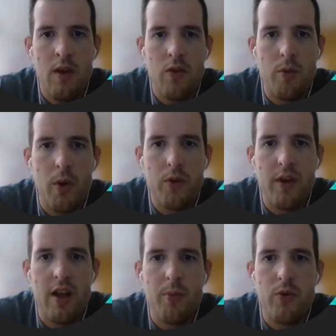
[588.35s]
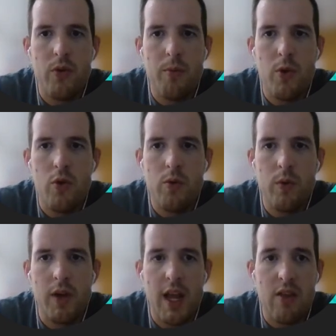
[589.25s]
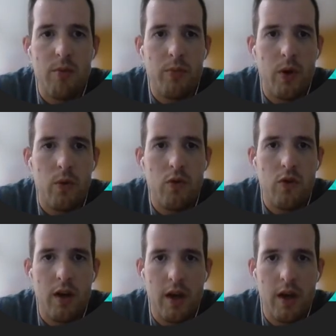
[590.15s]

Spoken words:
So both sides pursued a mutual gains approach.